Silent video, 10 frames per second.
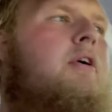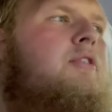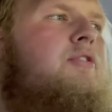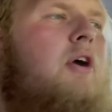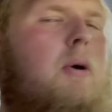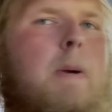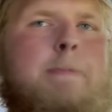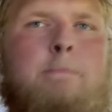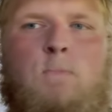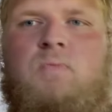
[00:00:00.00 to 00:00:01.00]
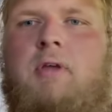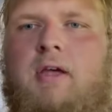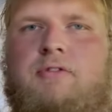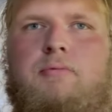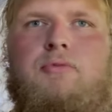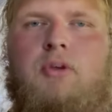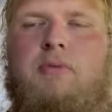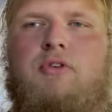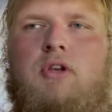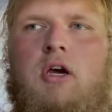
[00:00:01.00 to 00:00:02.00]
So, as some
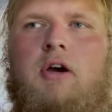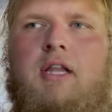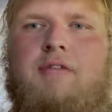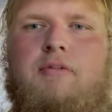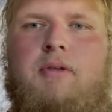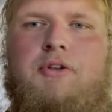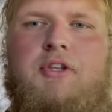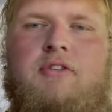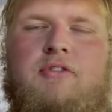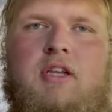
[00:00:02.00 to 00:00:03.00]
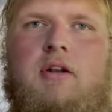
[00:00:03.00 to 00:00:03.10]
of you know, I live in Middle Tennessee,